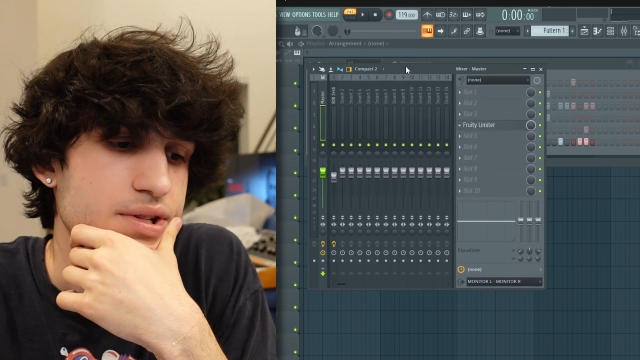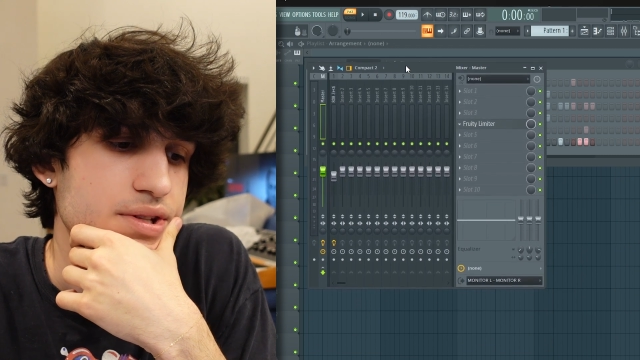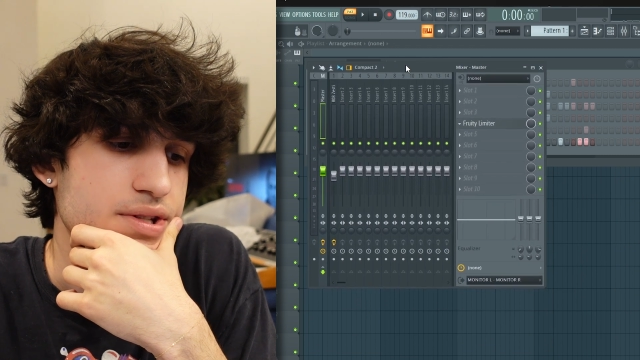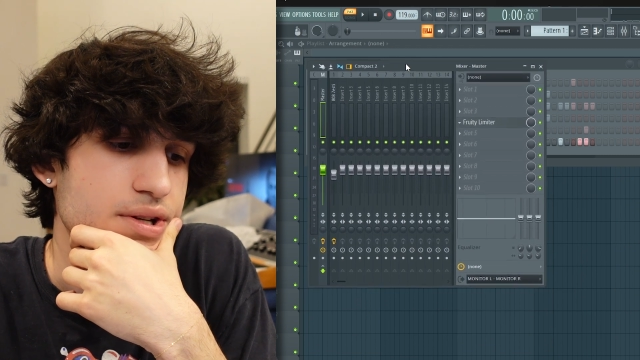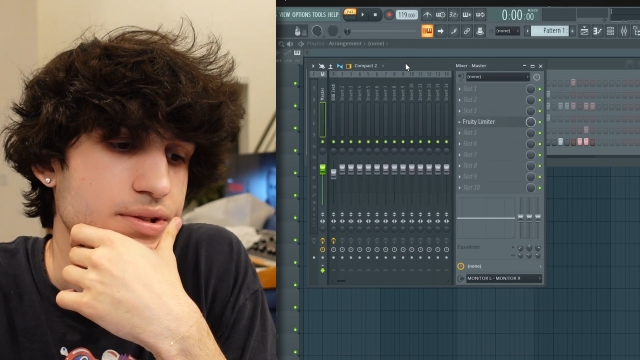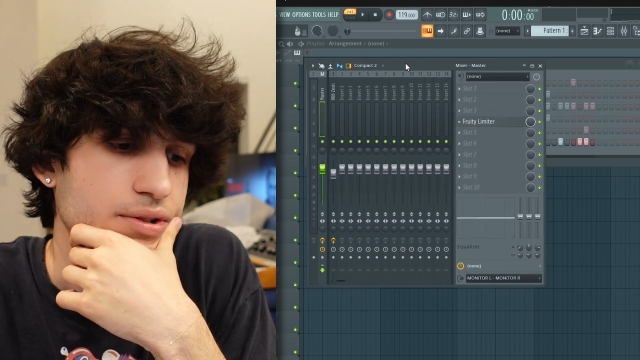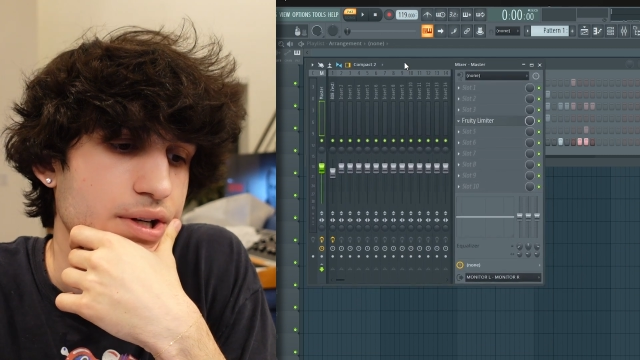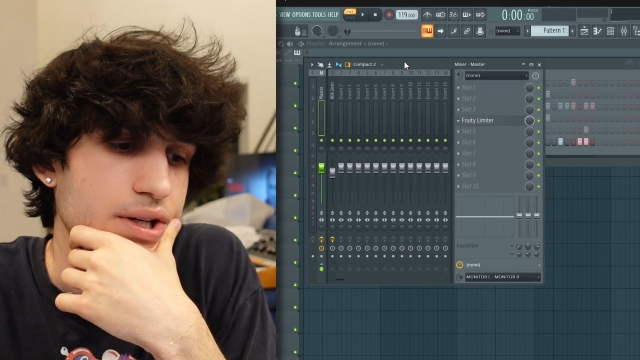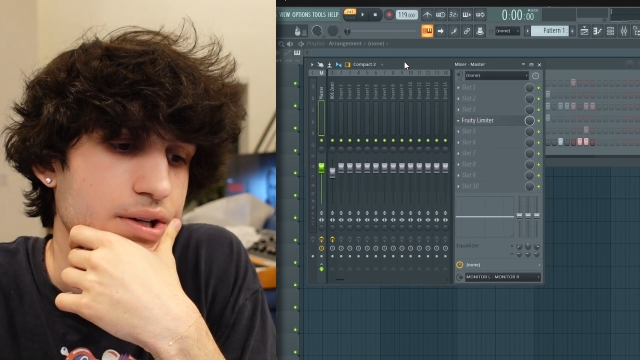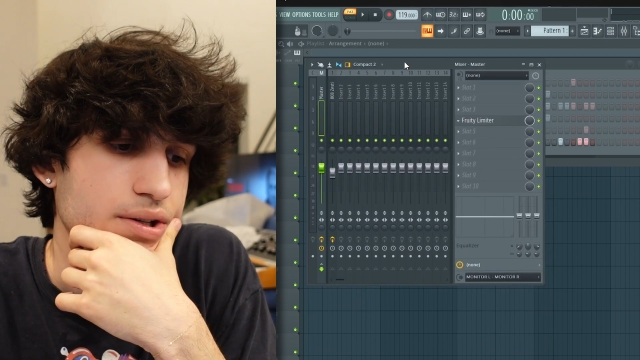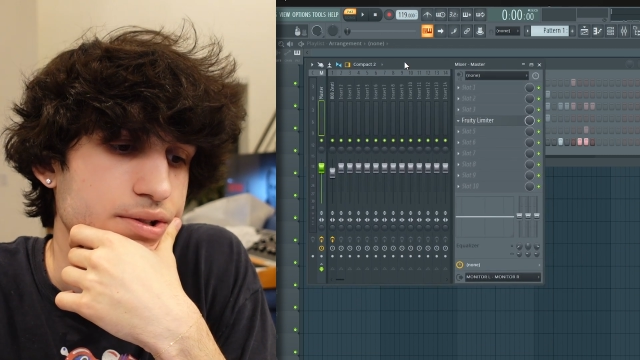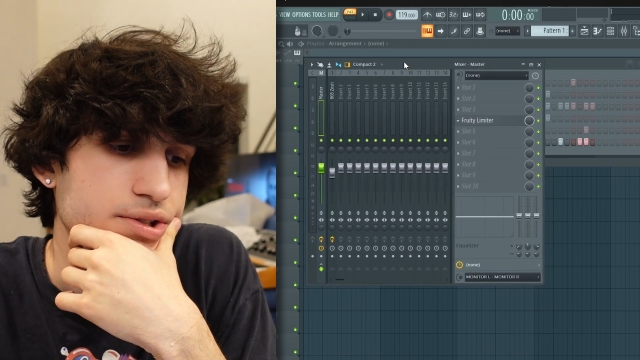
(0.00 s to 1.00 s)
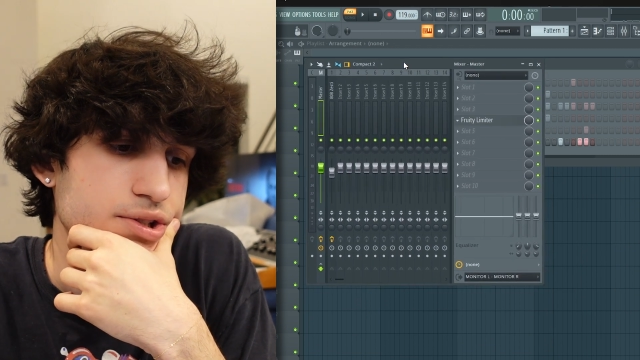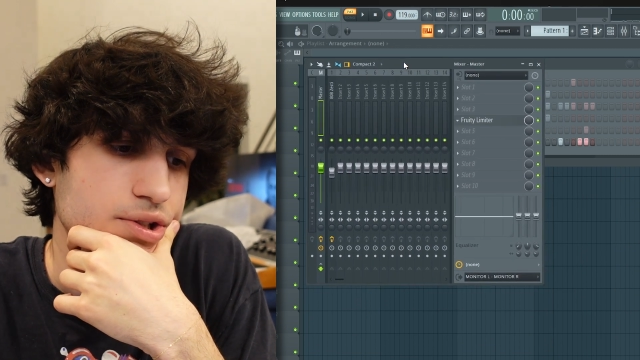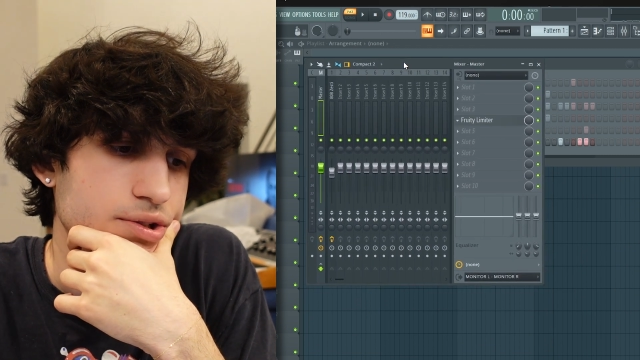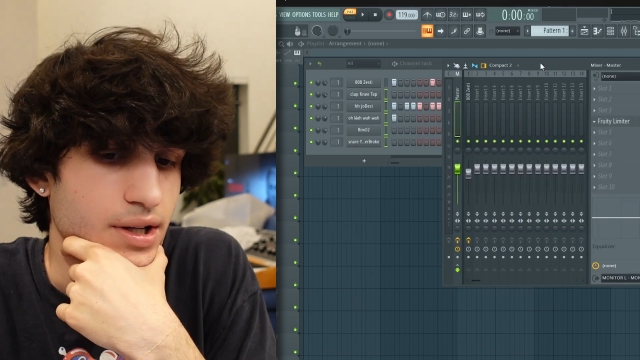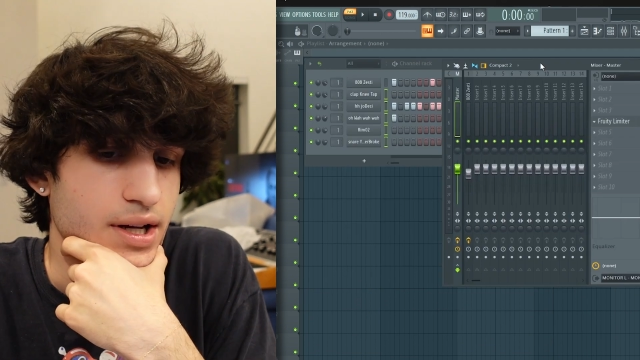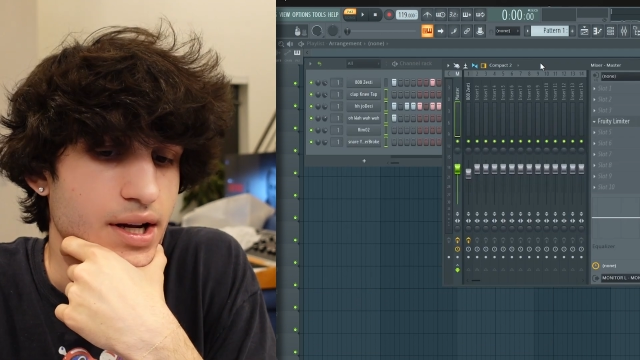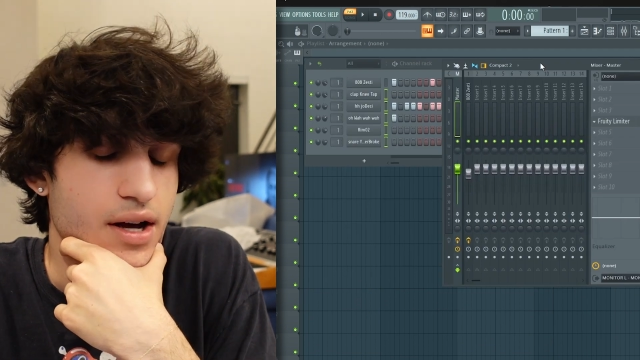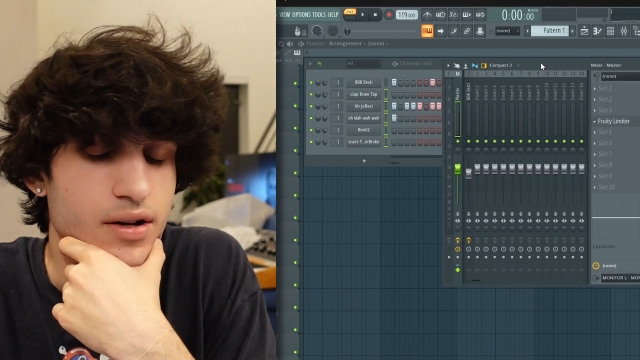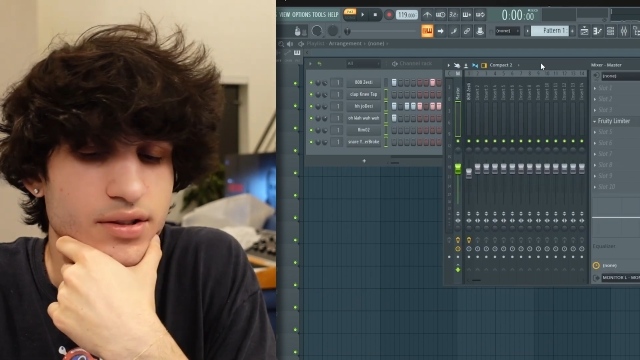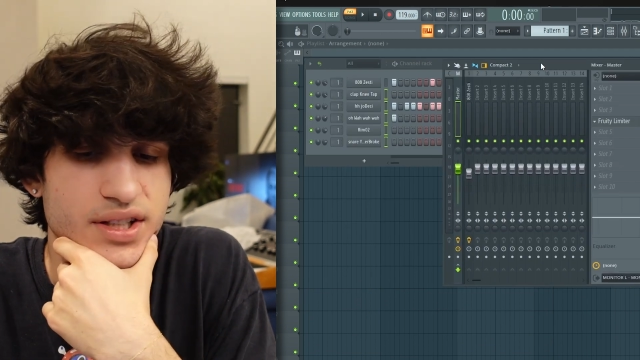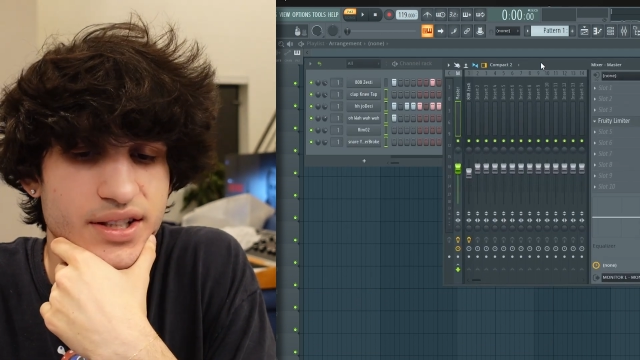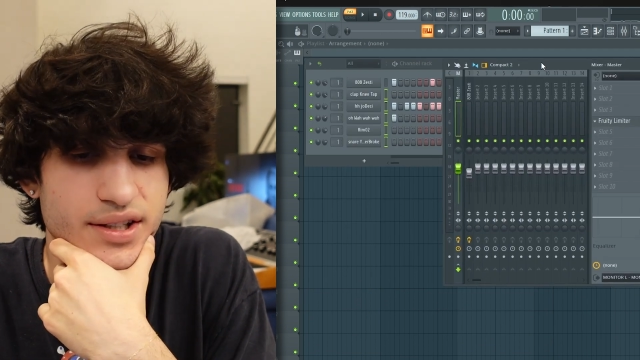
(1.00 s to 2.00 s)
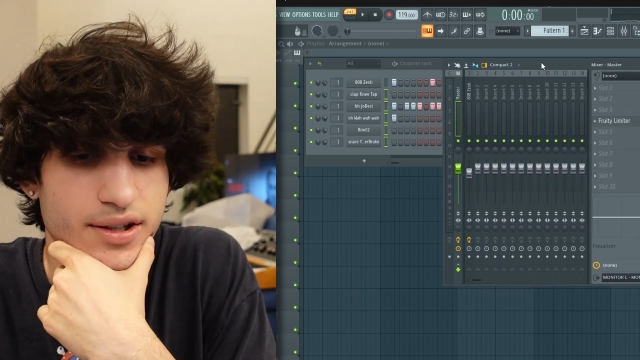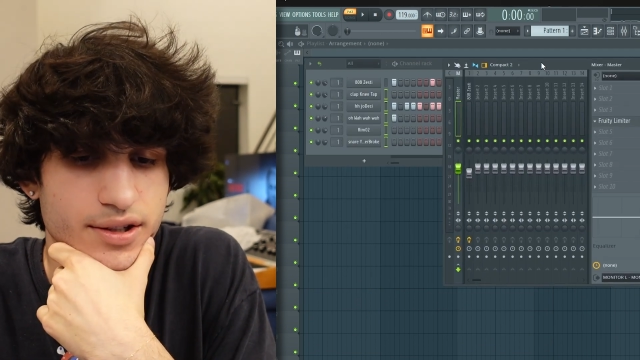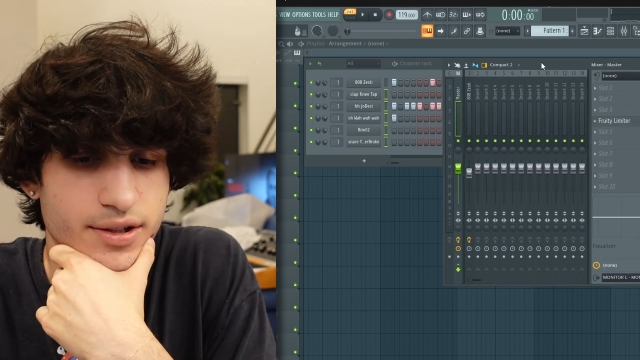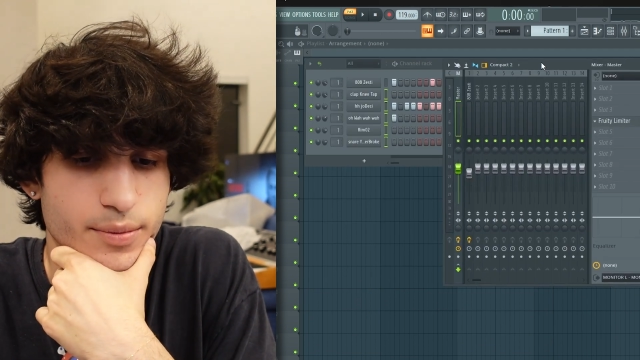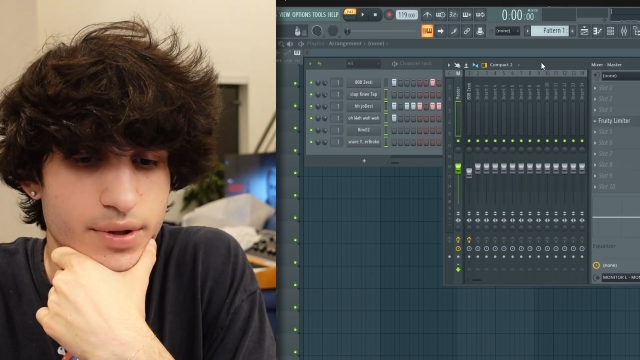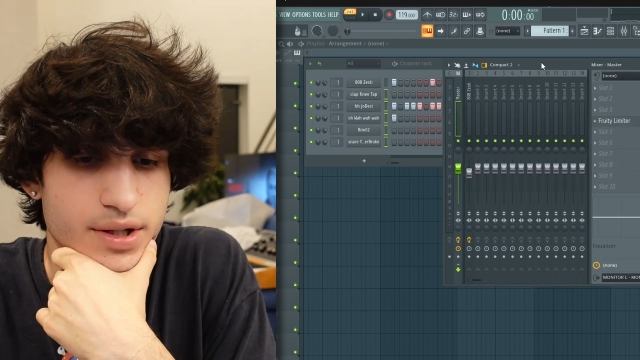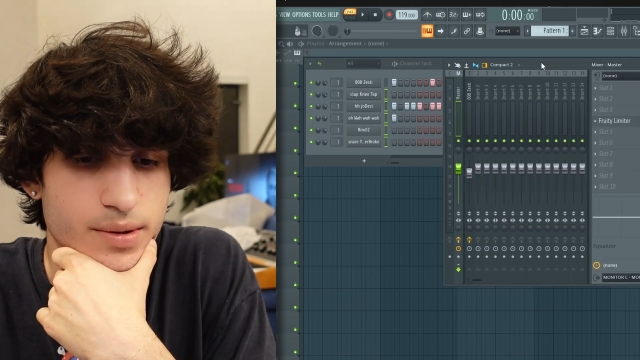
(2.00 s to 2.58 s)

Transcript: to this underground artist show, and I don't think y'all are gonna be